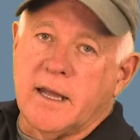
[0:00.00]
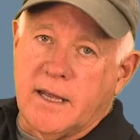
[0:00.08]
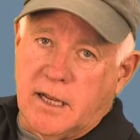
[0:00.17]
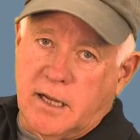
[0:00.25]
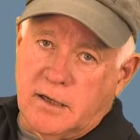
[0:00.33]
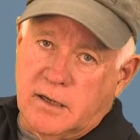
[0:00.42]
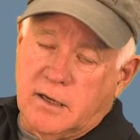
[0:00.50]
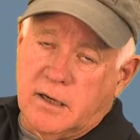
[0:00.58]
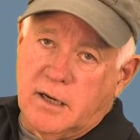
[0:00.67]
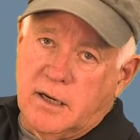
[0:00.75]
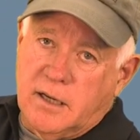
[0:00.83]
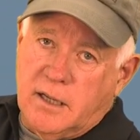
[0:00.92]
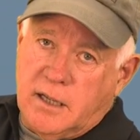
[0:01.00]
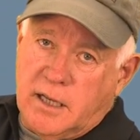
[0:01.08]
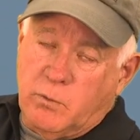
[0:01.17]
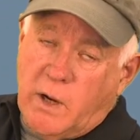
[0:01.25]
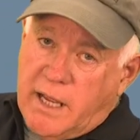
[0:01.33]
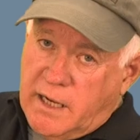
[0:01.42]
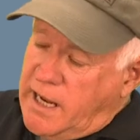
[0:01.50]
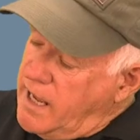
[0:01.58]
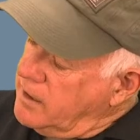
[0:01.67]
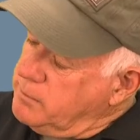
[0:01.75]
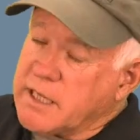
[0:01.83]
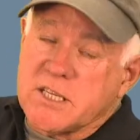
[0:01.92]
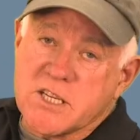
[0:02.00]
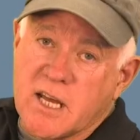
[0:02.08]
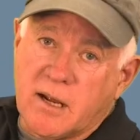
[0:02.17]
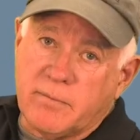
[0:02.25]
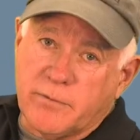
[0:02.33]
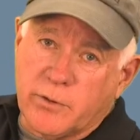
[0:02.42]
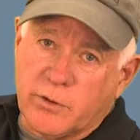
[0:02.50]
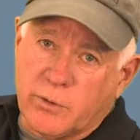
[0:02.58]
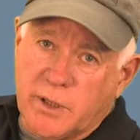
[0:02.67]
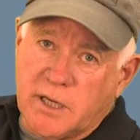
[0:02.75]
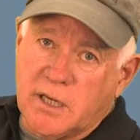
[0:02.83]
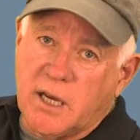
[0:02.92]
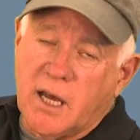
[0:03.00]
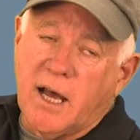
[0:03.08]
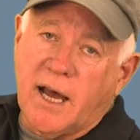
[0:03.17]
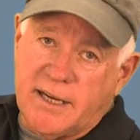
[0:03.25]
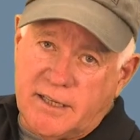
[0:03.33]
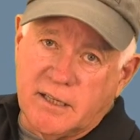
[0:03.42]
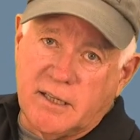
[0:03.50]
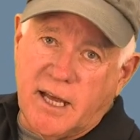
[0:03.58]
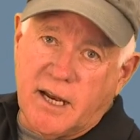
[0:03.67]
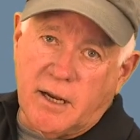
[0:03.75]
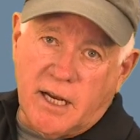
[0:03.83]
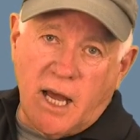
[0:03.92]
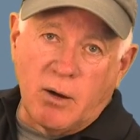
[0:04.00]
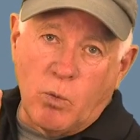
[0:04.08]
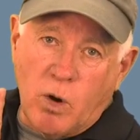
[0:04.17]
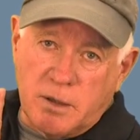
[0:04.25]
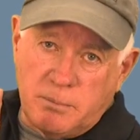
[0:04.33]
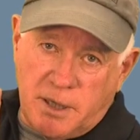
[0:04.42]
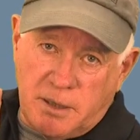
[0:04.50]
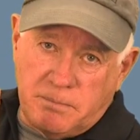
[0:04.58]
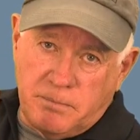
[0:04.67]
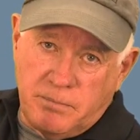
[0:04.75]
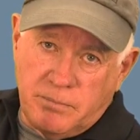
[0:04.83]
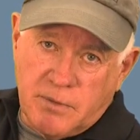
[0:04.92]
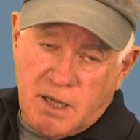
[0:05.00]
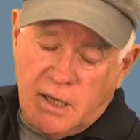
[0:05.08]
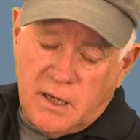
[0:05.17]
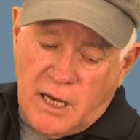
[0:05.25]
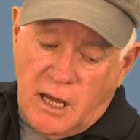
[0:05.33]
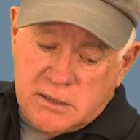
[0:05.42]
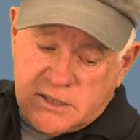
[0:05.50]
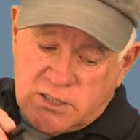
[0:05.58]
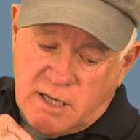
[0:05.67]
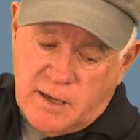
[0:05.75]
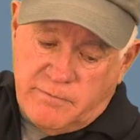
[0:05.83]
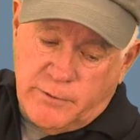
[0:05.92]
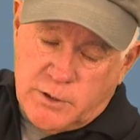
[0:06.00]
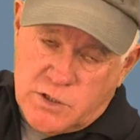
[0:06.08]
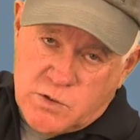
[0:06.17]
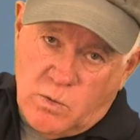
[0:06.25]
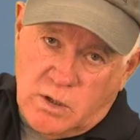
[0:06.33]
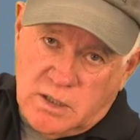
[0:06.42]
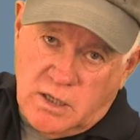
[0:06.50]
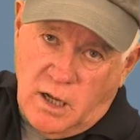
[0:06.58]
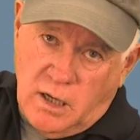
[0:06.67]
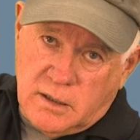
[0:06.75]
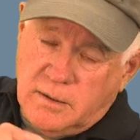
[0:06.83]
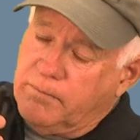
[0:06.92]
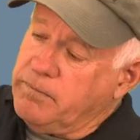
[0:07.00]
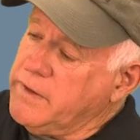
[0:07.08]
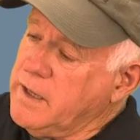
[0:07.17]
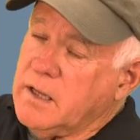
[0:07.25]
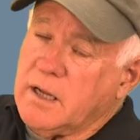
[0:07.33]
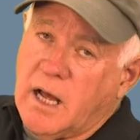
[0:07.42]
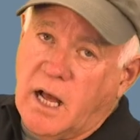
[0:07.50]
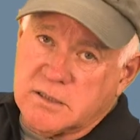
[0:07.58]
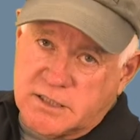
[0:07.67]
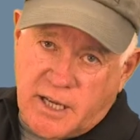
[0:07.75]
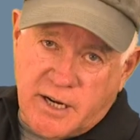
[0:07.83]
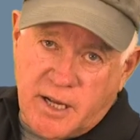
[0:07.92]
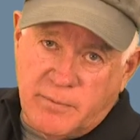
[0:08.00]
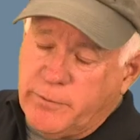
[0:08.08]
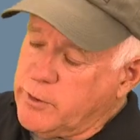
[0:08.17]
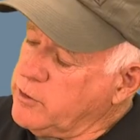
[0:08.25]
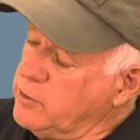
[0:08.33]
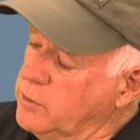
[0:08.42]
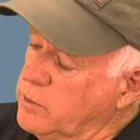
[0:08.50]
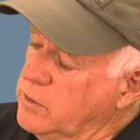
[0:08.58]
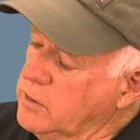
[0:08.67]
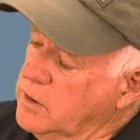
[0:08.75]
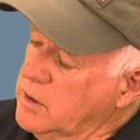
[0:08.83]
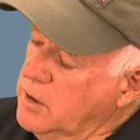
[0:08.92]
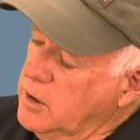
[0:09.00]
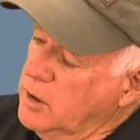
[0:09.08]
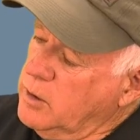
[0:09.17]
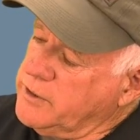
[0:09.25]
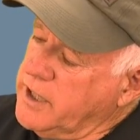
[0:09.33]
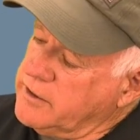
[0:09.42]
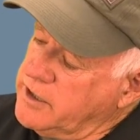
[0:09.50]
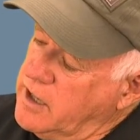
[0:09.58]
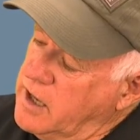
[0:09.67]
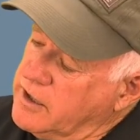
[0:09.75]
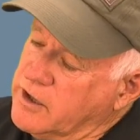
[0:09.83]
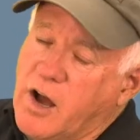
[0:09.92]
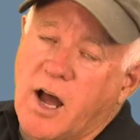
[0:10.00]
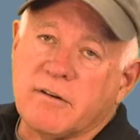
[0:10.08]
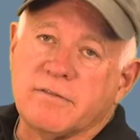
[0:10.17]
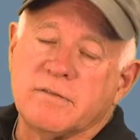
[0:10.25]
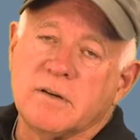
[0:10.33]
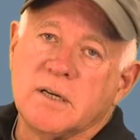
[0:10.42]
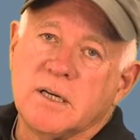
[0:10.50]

And it, it had been set up for three. I did that, it got one beep. Now it's set up for just one caller. I'll set it up for two. Hold down the on and off.